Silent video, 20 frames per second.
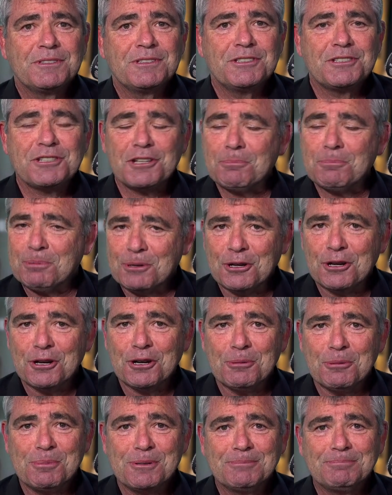
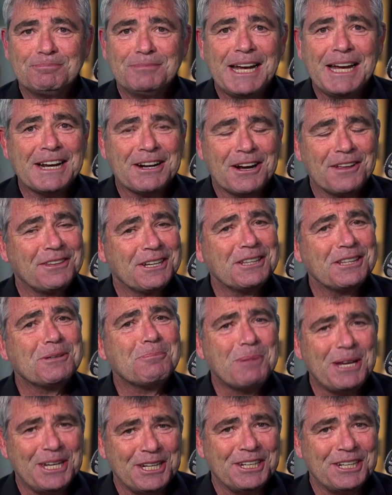Superb. And I think the
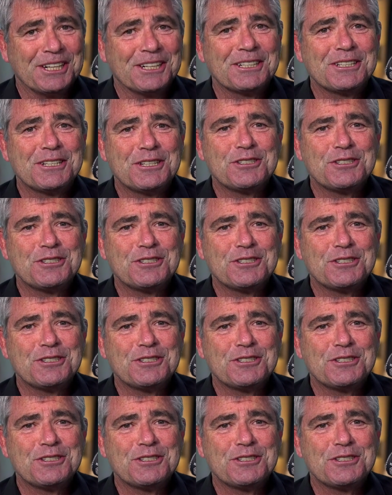media